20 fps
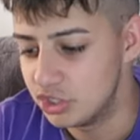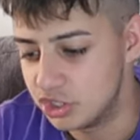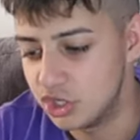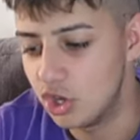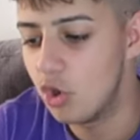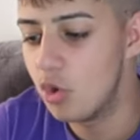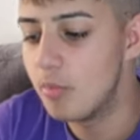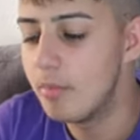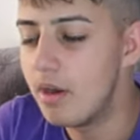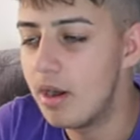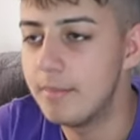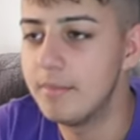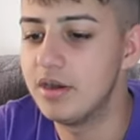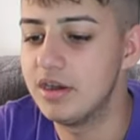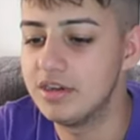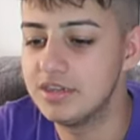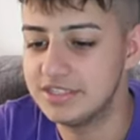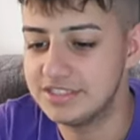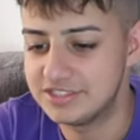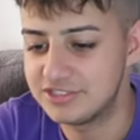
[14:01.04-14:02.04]
Yo
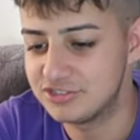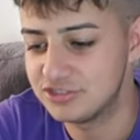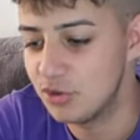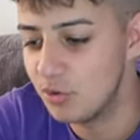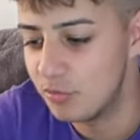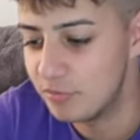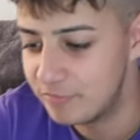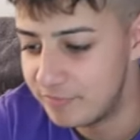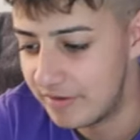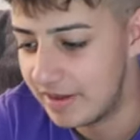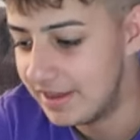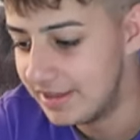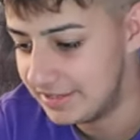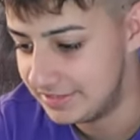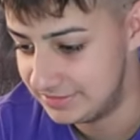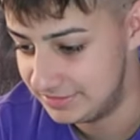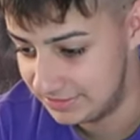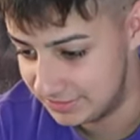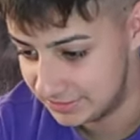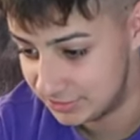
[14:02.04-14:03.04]
mama is so fat
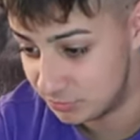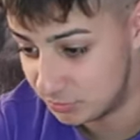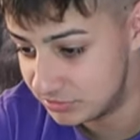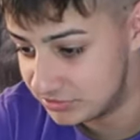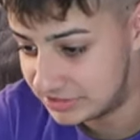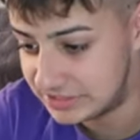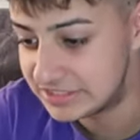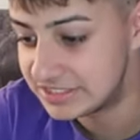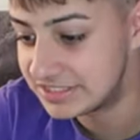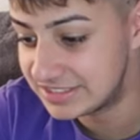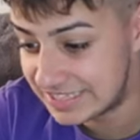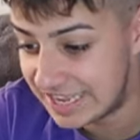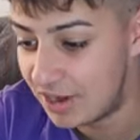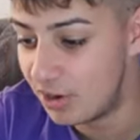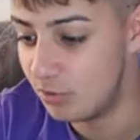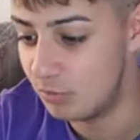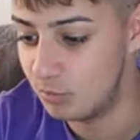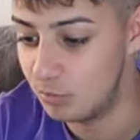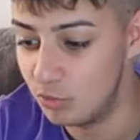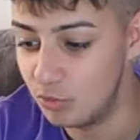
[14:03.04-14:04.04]
that when she
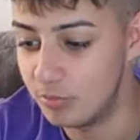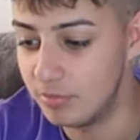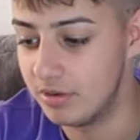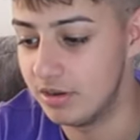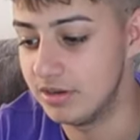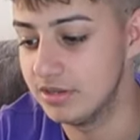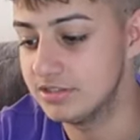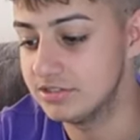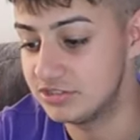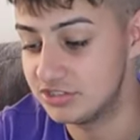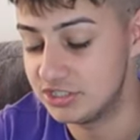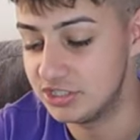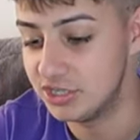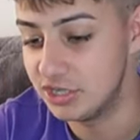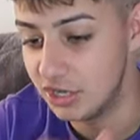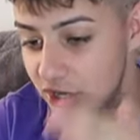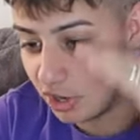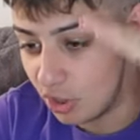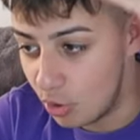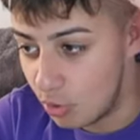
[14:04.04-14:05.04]
sat on Walmart, she
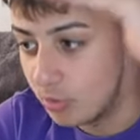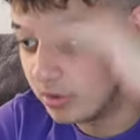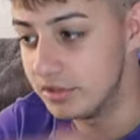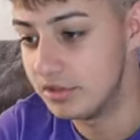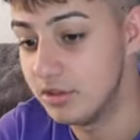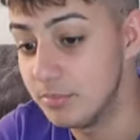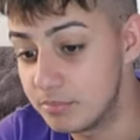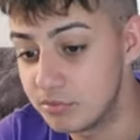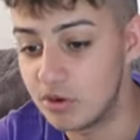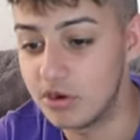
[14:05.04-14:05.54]
lowered the